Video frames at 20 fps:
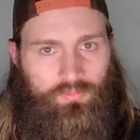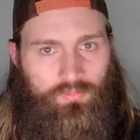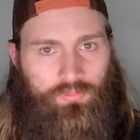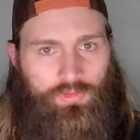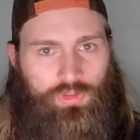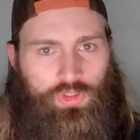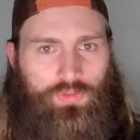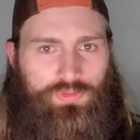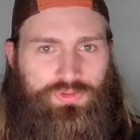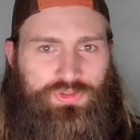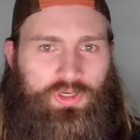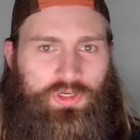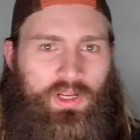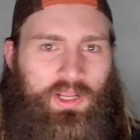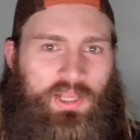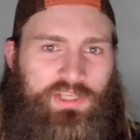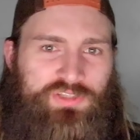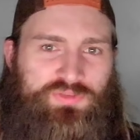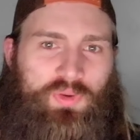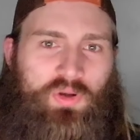Yo, what's going on,
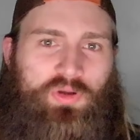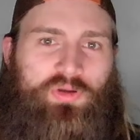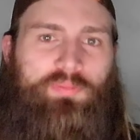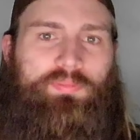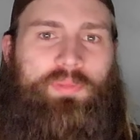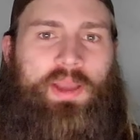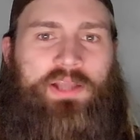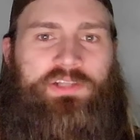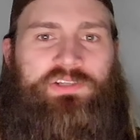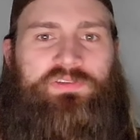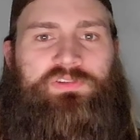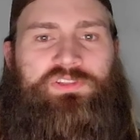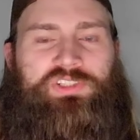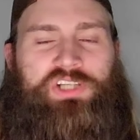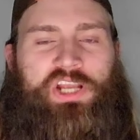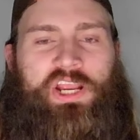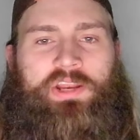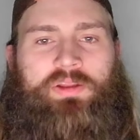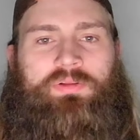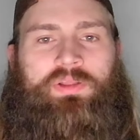guys? Welcome back to the
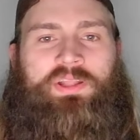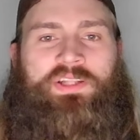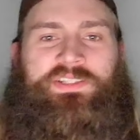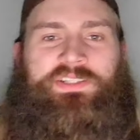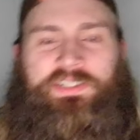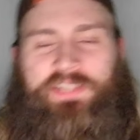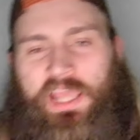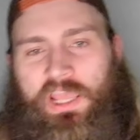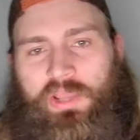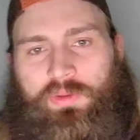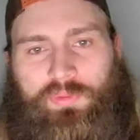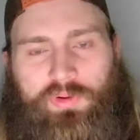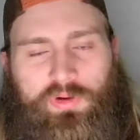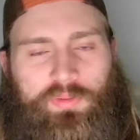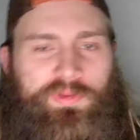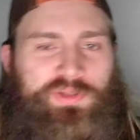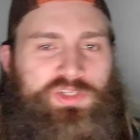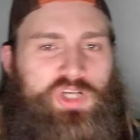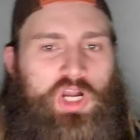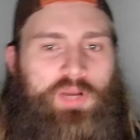channel. And today we're
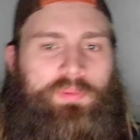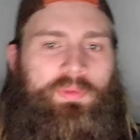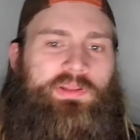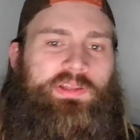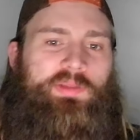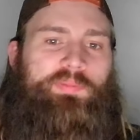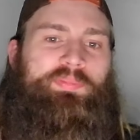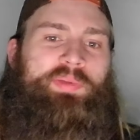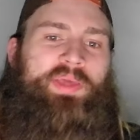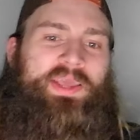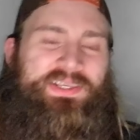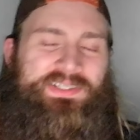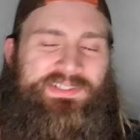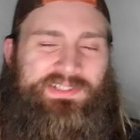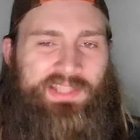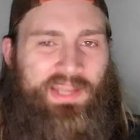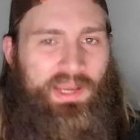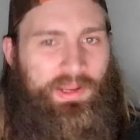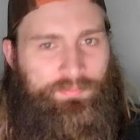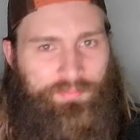going to be talking about the picks
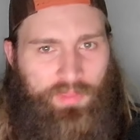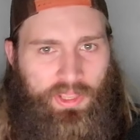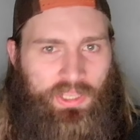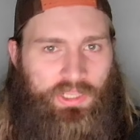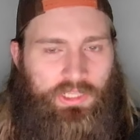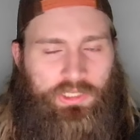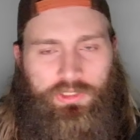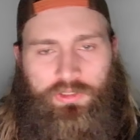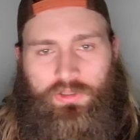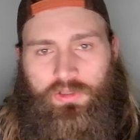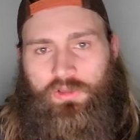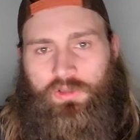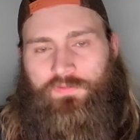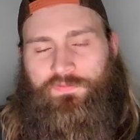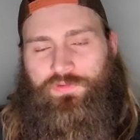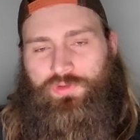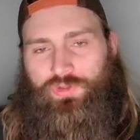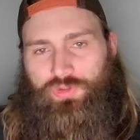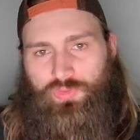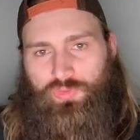that I made
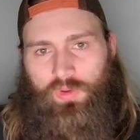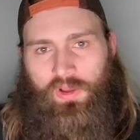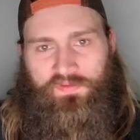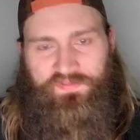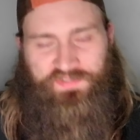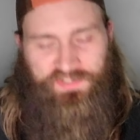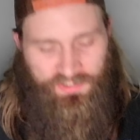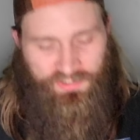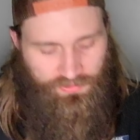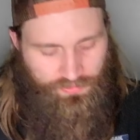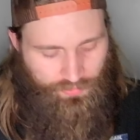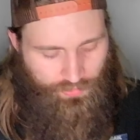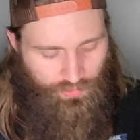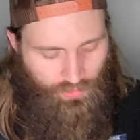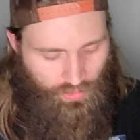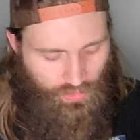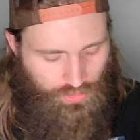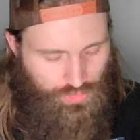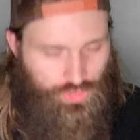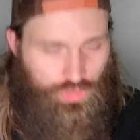for UFC
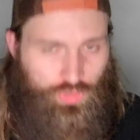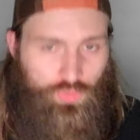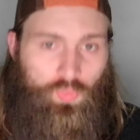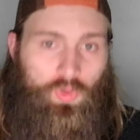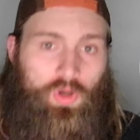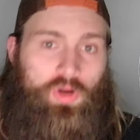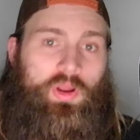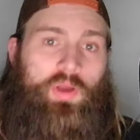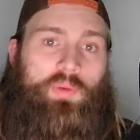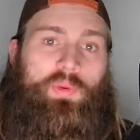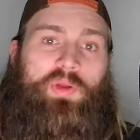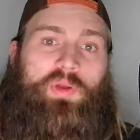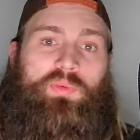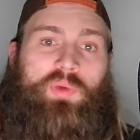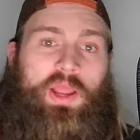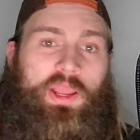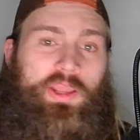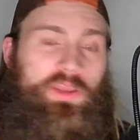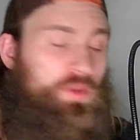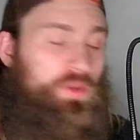300, where I went
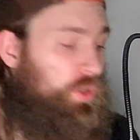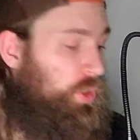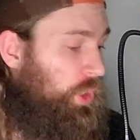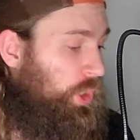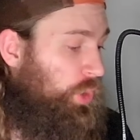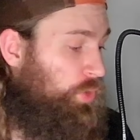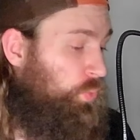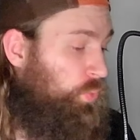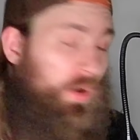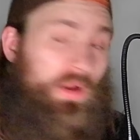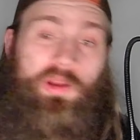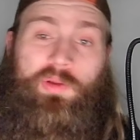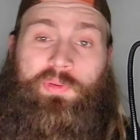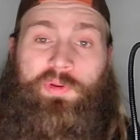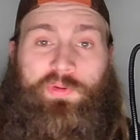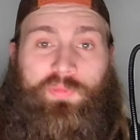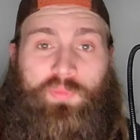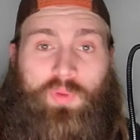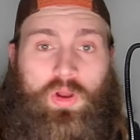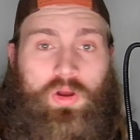right and where I
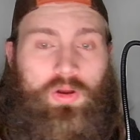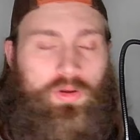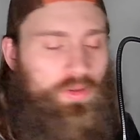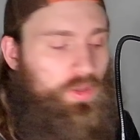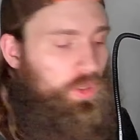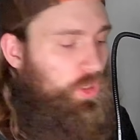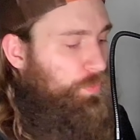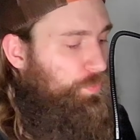went wrong.